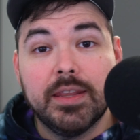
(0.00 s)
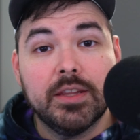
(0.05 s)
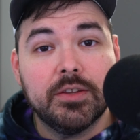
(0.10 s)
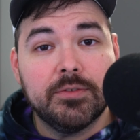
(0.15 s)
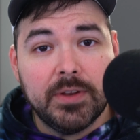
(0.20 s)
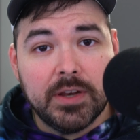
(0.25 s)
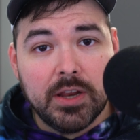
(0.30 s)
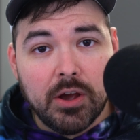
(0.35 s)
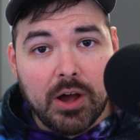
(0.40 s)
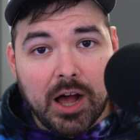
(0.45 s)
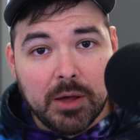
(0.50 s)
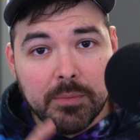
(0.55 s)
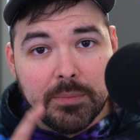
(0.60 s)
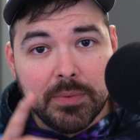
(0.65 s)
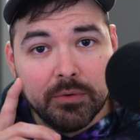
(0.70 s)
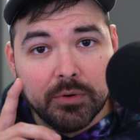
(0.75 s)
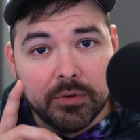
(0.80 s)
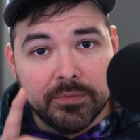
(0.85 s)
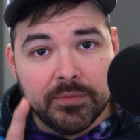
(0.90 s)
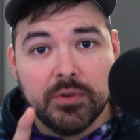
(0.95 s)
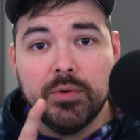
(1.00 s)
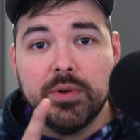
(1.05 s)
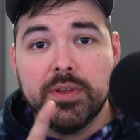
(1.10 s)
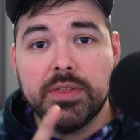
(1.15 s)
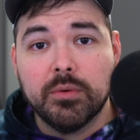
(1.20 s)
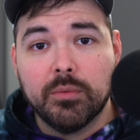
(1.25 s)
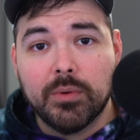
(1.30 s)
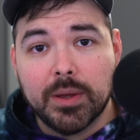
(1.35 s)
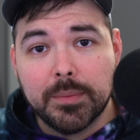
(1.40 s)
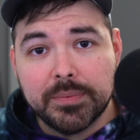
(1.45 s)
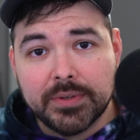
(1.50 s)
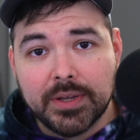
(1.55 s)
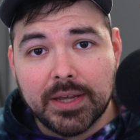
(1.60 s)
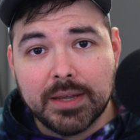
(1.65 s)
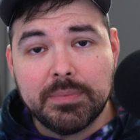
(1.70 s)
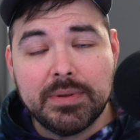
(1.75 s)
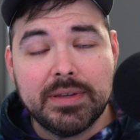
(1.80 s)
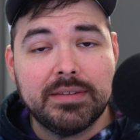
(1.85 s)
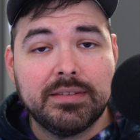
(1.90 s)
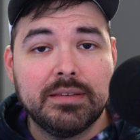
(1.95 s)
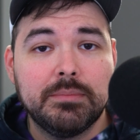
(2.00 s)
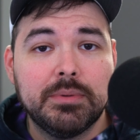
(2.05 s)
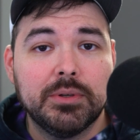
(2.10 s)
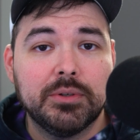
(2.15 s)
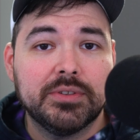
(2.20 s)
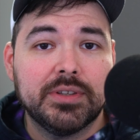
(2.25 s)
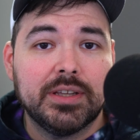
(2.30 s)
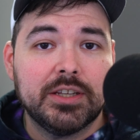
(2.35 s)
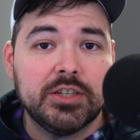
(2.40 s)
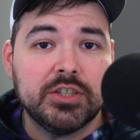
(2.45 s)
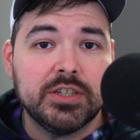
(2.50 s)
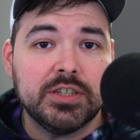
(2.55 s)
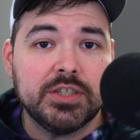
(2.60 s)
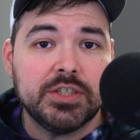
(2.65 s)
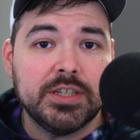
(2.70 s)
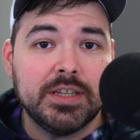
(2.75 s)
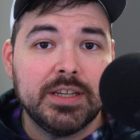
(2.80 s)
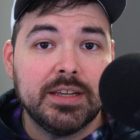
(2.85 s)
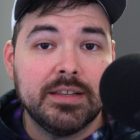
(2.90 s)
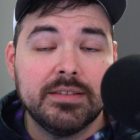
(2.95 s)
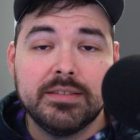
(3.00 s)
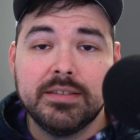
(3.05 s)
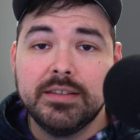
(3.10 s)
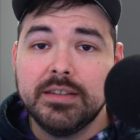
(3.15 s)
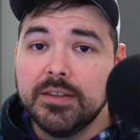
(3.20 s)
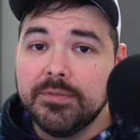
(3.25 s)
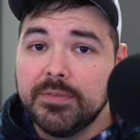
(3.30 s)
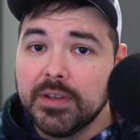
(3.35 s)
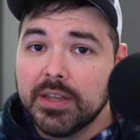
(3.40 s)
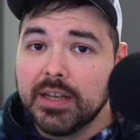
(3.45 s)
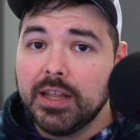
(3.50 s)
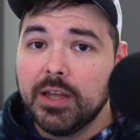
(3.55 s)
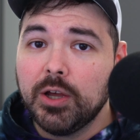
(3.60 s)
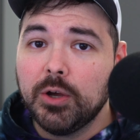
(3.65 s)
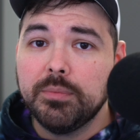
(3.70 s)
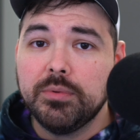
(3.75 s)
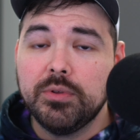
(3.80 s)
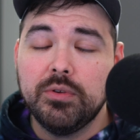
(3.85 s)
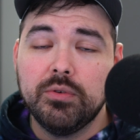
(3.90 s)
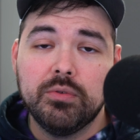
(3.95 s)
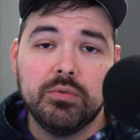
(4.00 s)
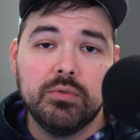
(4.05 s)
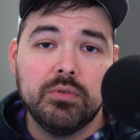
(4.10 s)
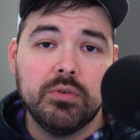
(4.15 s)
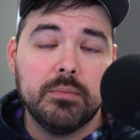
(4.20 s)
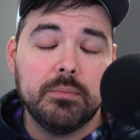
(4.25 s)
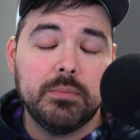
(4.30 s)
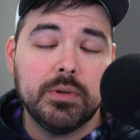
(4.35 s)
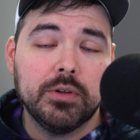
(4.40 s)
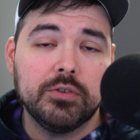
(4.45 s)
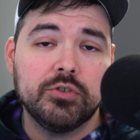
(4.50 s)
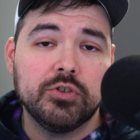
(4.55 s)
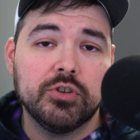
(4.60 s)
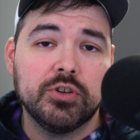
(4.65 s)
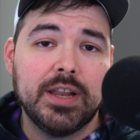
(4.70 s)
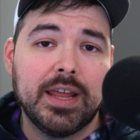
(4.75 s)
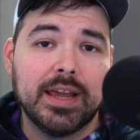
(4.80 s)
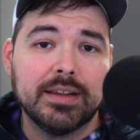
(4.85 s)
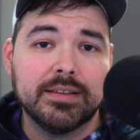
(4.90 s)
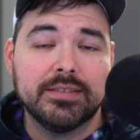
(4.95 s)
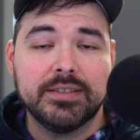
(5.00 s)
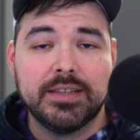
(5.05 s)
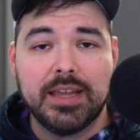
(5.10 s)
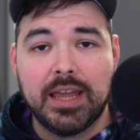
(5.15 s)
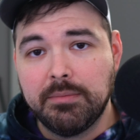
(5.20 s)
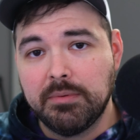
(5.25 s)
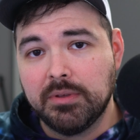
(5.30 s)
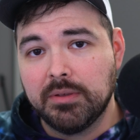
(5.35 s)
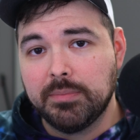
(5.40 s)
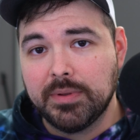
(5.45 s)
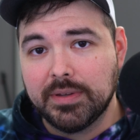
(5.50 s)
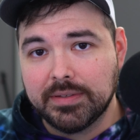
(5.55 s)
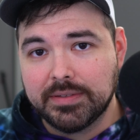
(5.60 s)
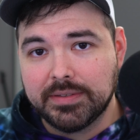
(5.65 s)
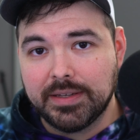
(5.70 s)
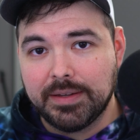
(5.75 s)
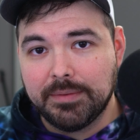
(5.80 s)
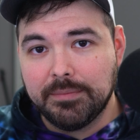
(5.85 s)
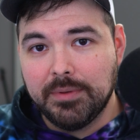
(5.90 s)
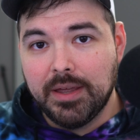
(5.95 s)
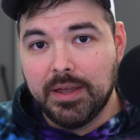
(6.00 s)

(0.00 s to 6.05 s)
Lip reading: this video, I'll be reviewing the website pcbuilds.gg and seeing if it can help you build your next gaming PC,